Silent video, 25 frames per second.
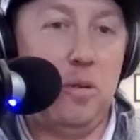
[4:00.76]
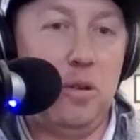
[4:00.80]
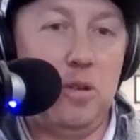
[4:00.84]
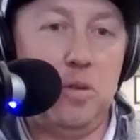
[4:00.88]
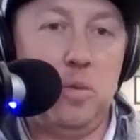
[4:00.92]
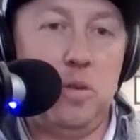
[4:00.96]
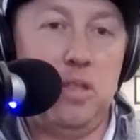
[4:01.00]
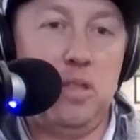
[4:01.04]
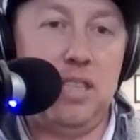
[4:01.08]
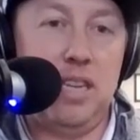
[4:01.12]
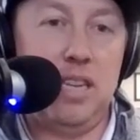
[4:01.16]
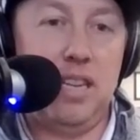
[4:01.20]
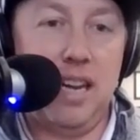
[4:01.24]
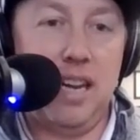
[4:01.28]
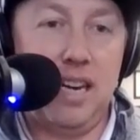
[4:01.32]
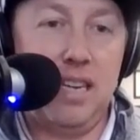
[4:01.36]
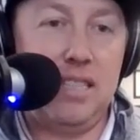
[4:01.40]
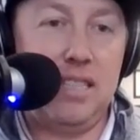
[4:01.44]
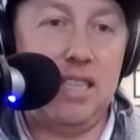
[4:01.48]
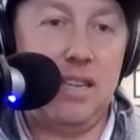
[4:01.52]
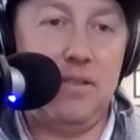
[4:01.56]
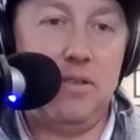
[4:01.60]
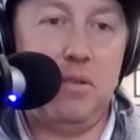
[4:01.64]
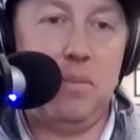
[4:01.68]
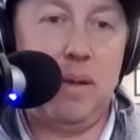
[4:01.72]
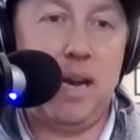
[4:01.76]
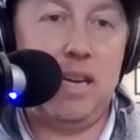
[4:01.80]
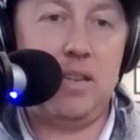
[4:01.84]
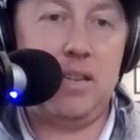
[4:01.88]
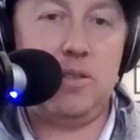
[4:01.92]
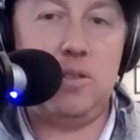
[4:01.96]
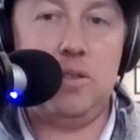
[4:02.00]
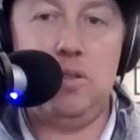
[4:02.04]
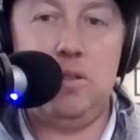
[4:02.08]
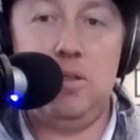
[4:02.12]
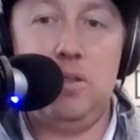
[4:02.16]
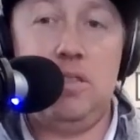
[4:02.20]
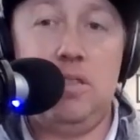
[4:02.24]
Woods wins that 97
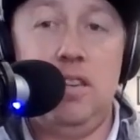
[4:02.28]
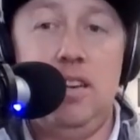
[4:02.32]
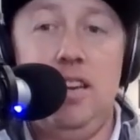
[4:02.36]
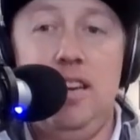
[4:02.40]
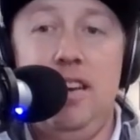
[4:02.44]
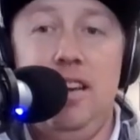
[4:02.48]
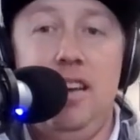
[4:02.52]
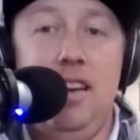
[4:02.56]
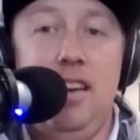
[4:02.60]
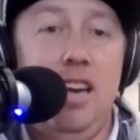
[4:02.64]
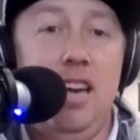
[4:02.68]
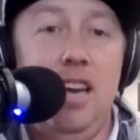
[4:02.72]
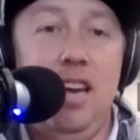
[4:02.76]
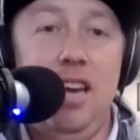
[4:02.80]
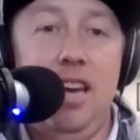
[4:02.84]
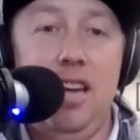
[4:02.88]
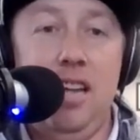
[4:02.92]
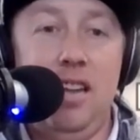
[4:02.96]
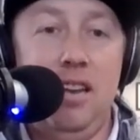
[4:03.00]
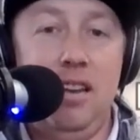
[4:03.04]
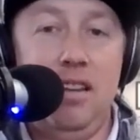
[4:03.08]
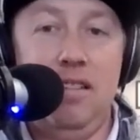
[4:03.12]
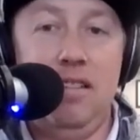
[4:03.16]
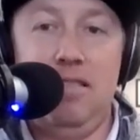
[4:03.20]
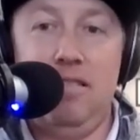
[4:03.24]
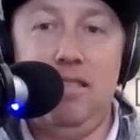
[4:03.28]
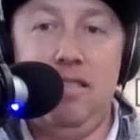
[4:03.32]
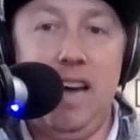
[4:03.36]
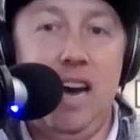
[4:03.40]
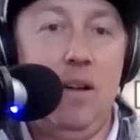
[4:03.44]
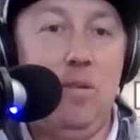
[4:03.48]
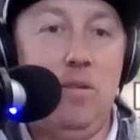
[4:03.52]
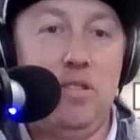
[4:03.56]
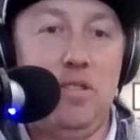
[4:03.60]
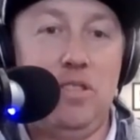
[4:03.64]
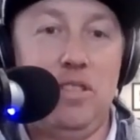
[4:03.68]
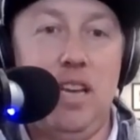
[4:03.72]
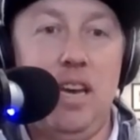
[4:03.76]
Masters. And
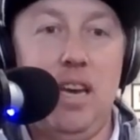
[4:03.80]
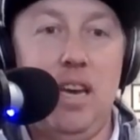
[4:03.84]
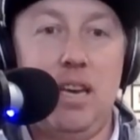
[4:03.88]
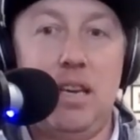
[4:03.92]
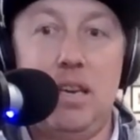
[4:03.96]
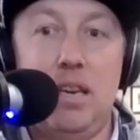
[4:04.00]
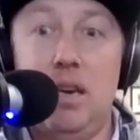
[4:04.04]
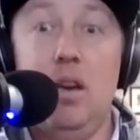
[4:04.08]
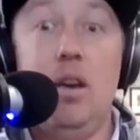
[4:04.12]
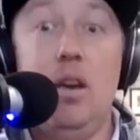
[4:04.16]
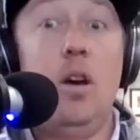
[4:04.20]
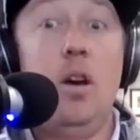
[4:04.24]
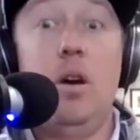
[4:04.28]
that was like,